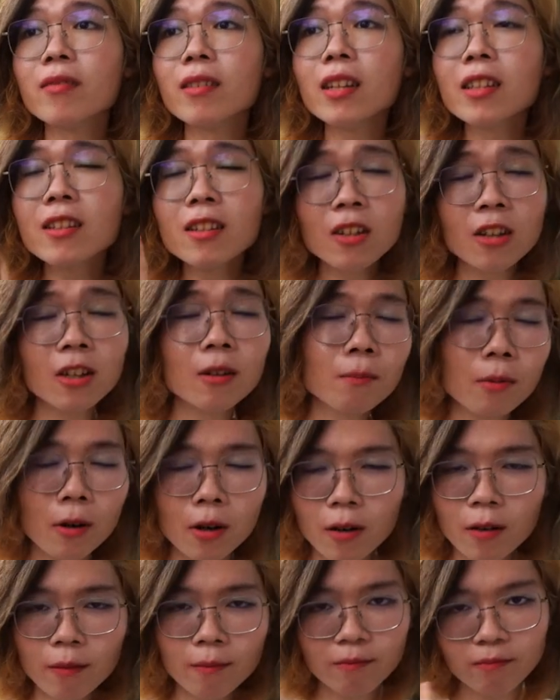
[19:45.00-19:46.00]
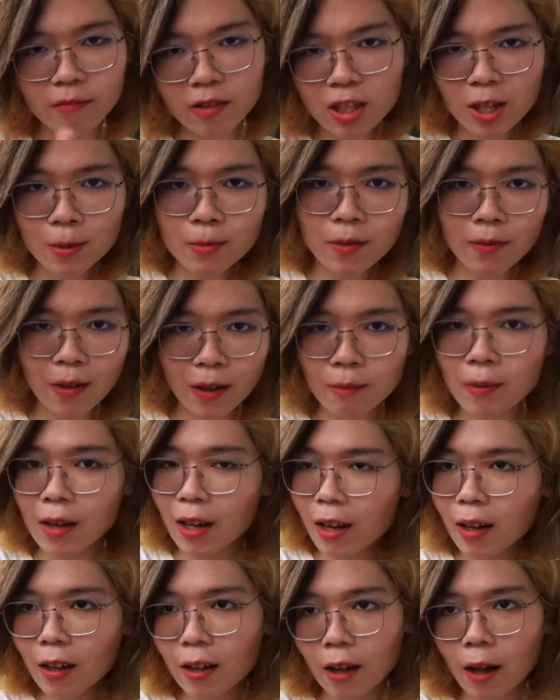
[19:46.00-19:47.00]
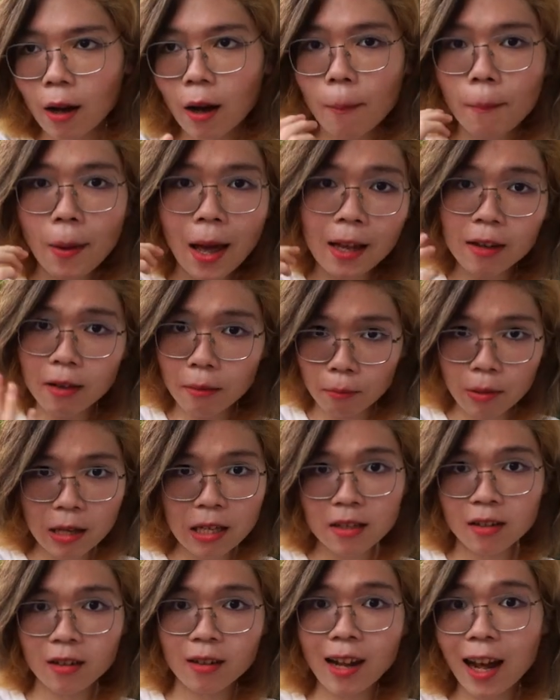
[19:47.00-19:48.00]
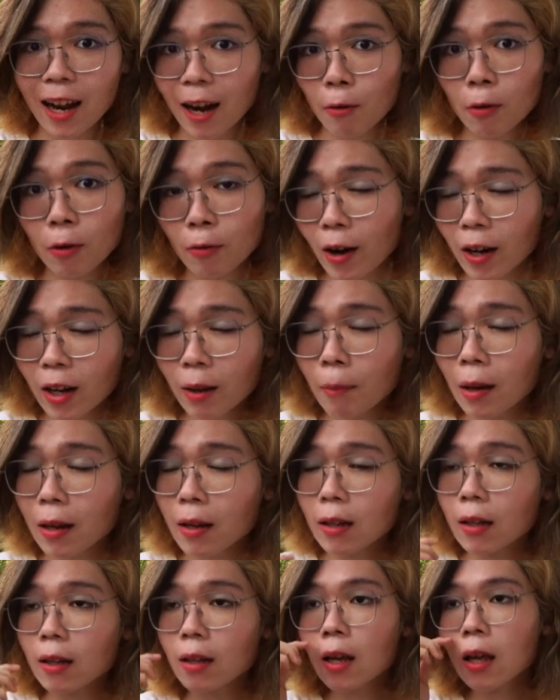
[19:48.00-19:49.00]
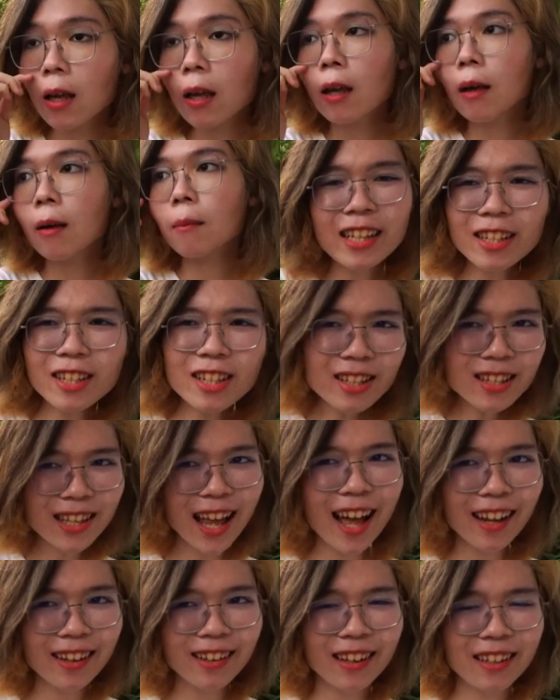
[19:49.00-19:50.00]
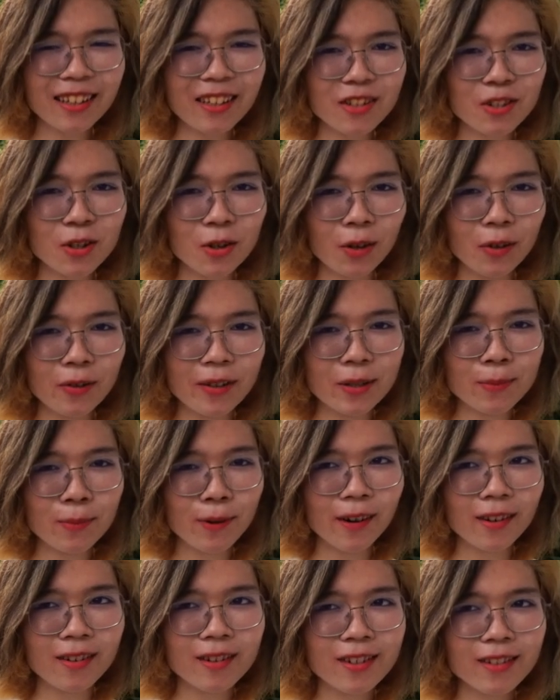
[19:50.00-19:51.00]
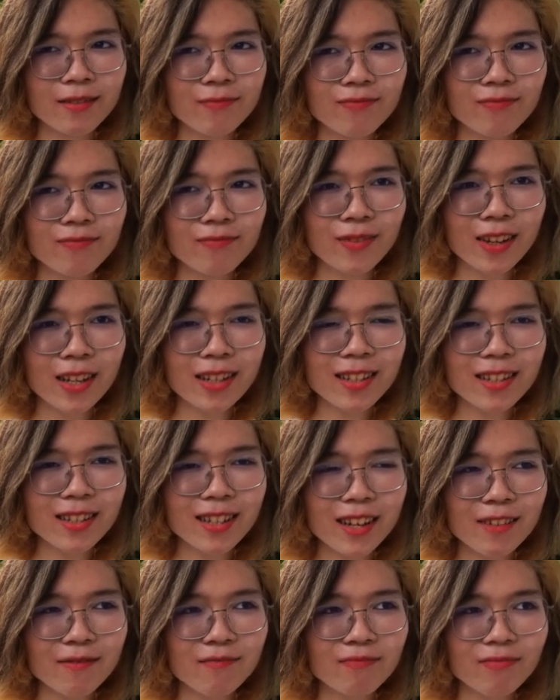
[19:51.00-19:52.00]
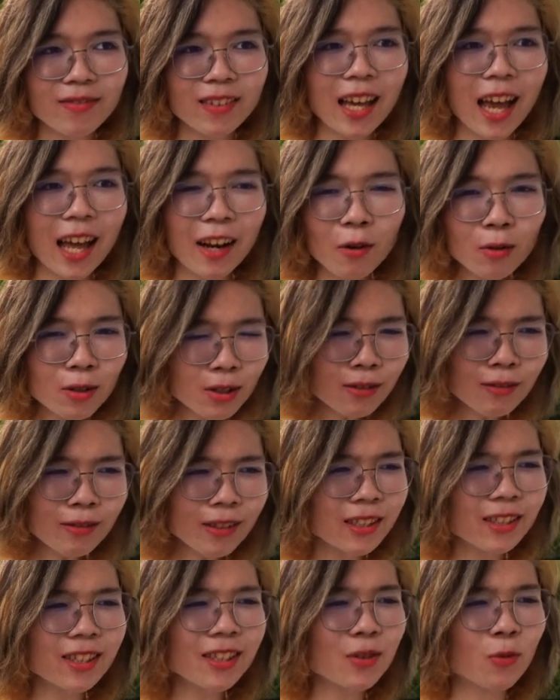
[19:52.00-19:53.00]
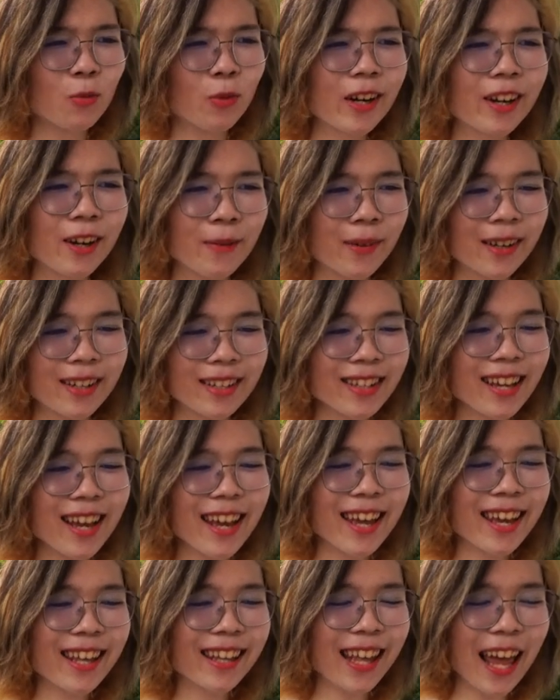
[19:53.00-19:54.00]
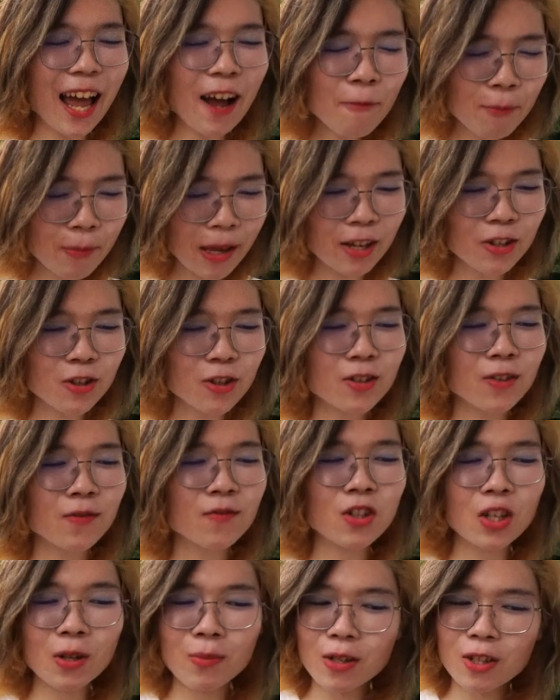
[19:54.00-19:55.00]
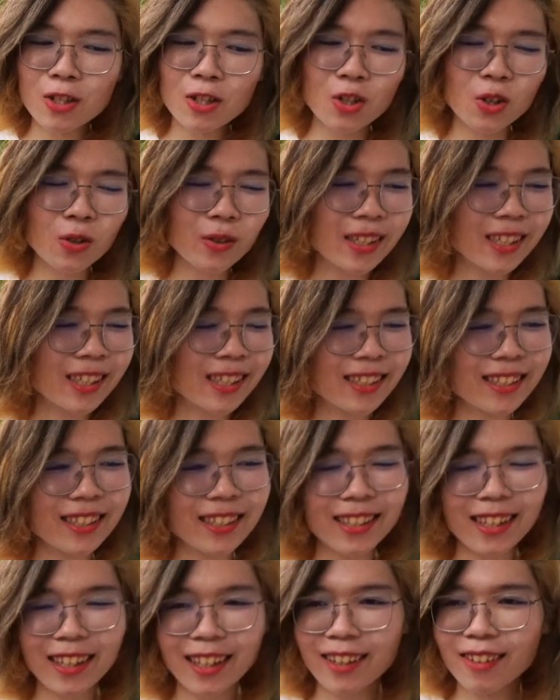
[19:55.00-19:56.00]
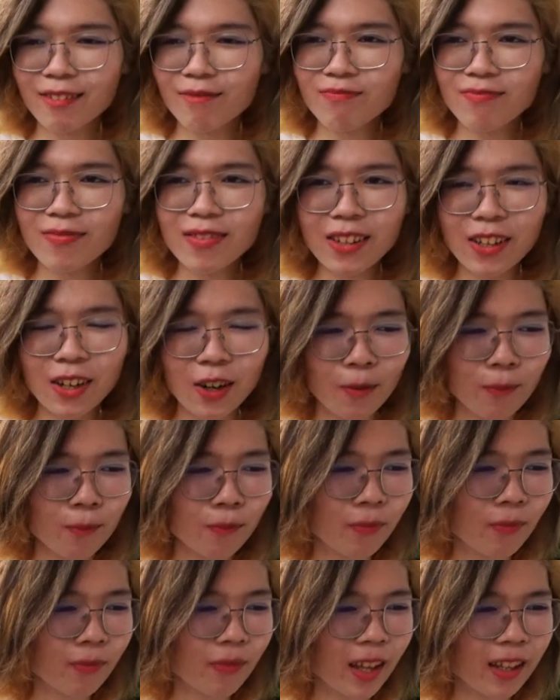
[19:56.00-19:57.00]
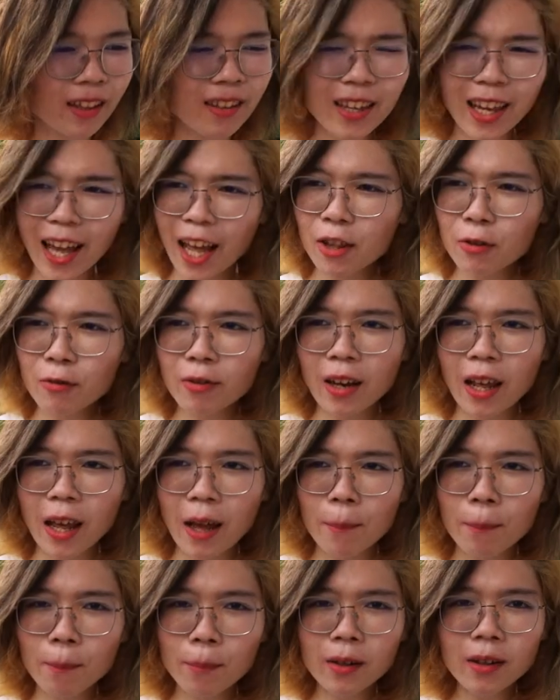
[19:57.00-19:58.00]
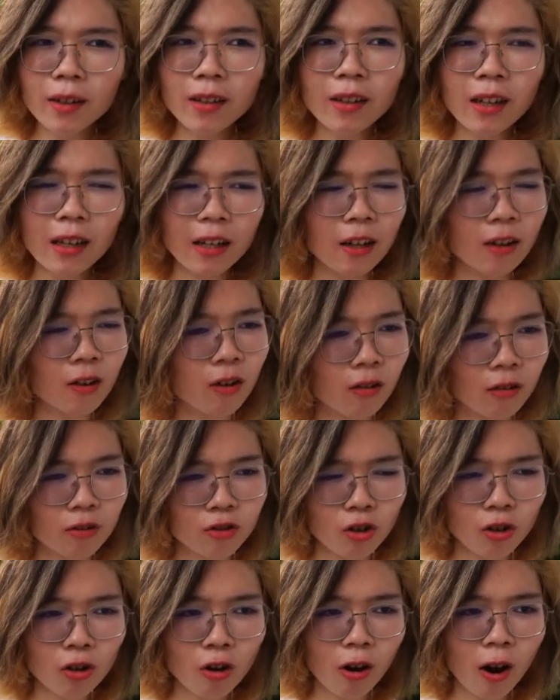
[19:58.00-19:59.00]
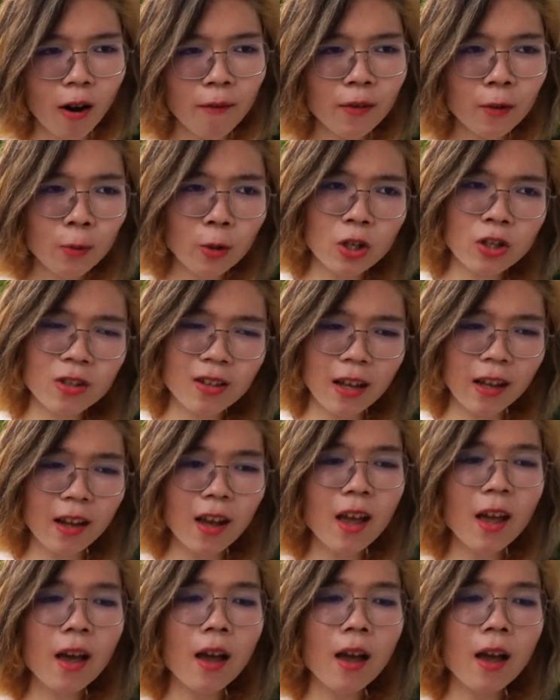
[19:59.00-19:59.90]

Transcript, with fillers: it's a good book in terms of like being a companion piece to that, I would recommend it. It's just sad that like there's no Louise Brooks because it's like yeah, and also it's just weird because they have pictures of Jimmy Stewart and like you know I think Katharine Hepburn and like Joan Crawford, which is like